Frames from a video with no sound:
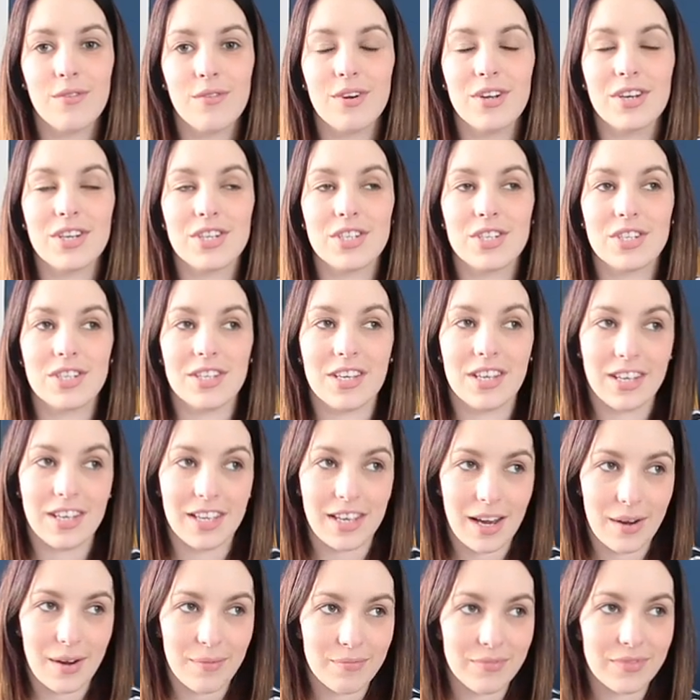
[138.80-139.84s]
which,
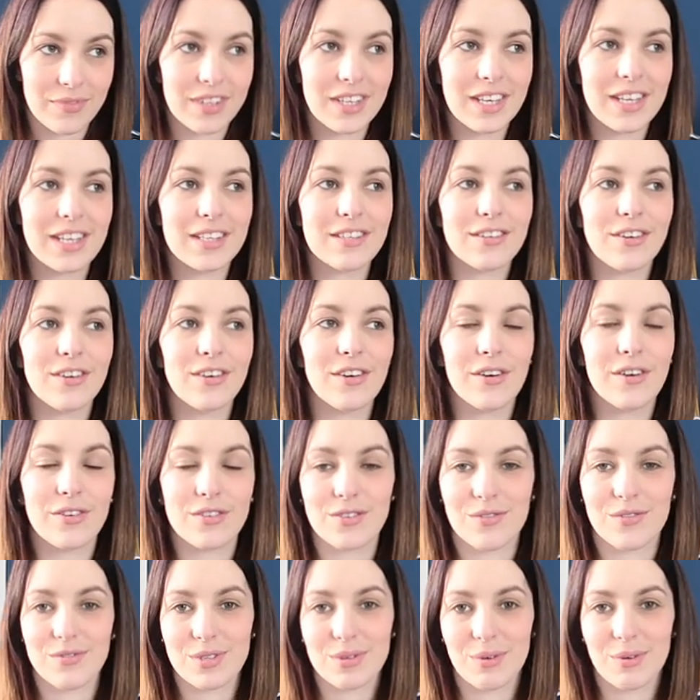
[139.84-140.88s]
yep, is a
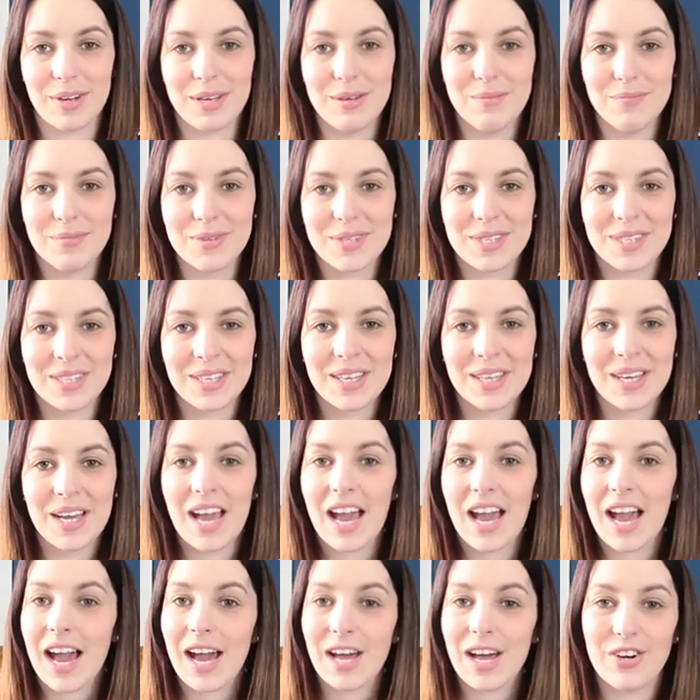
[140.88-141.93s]
lot of sweeps,
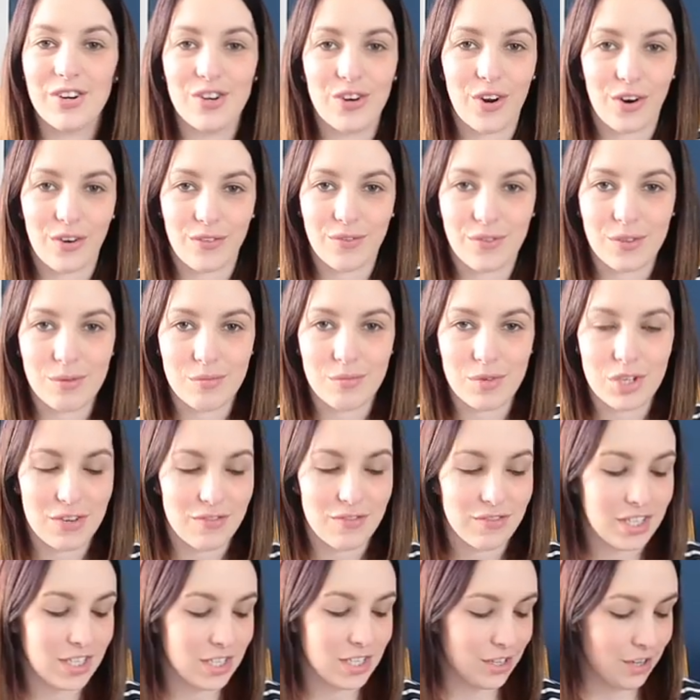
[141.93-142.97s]
and none of them
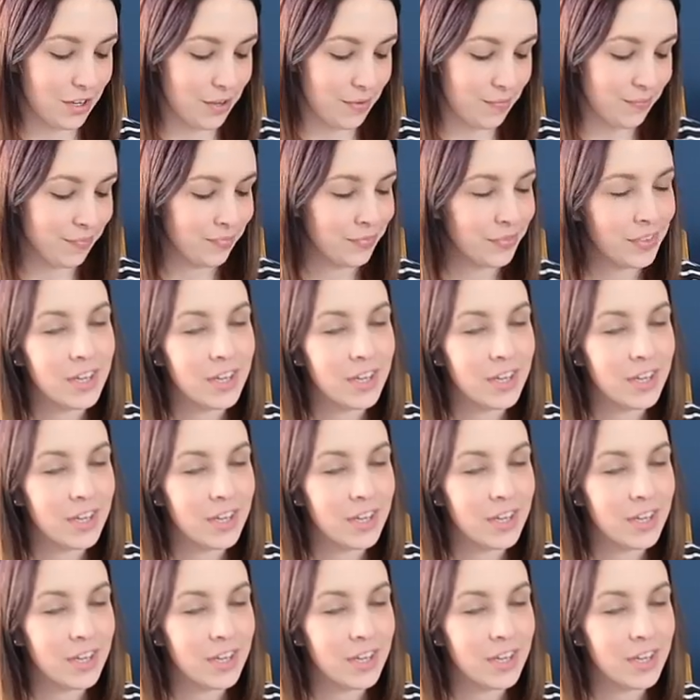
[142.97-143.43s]
shifted her.